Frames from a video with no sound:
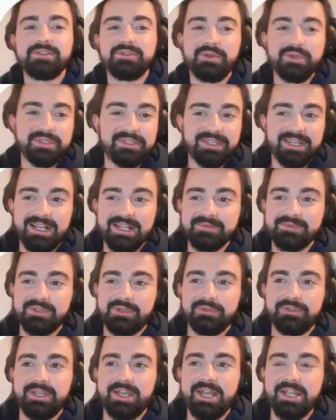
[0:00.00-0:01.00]
So it helps
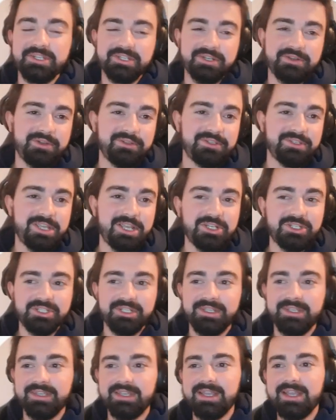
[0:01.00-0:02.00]
on the hash code
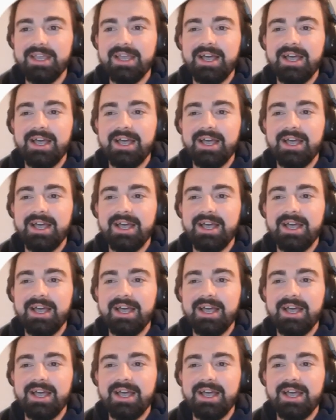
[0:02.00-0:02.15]
caching,